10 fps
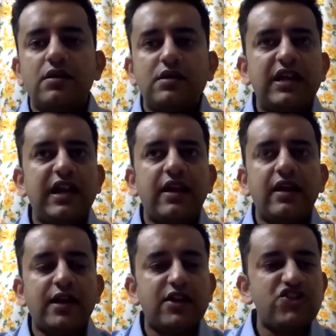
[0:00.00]
taking
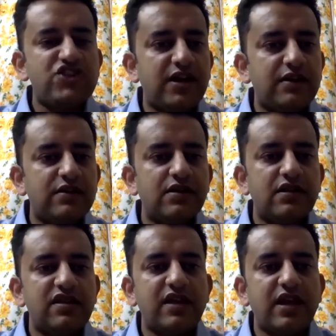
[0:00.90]
another channel,
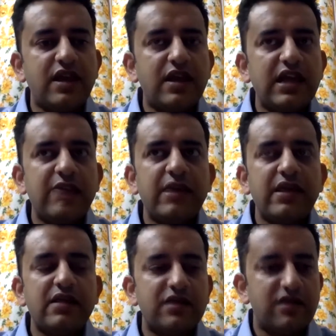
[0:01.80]
say
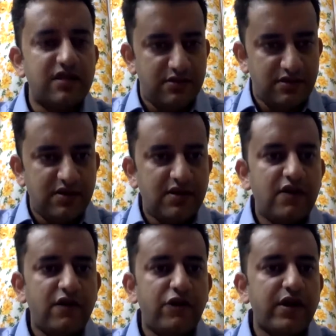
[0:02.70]
emails,
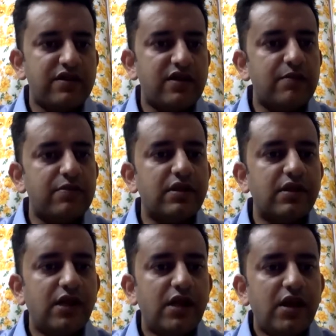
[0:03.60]
for example,
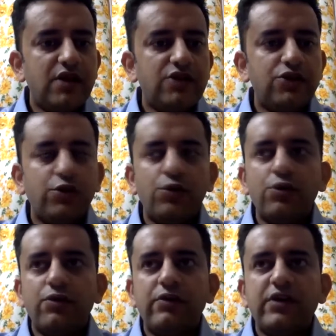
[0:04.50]

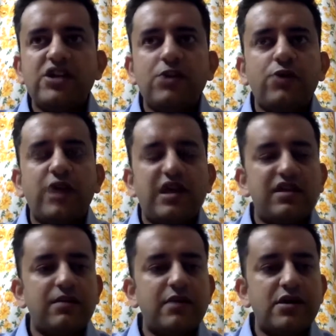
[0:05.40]
to reach out to
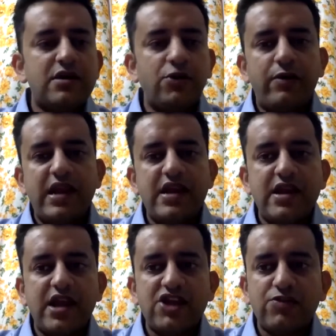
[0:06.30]
customer, to
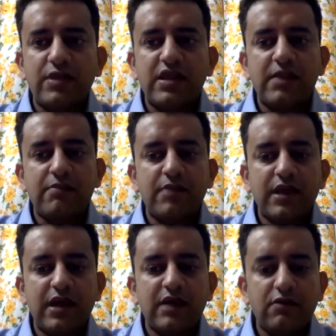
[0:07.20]
re-engage with them?
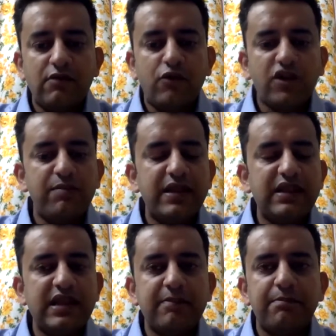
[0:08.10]
And what's been
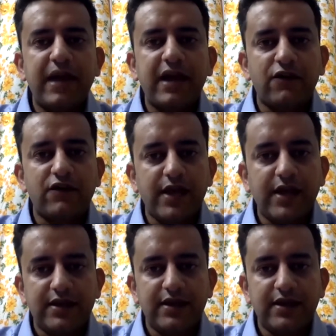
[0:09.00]
the impact of that?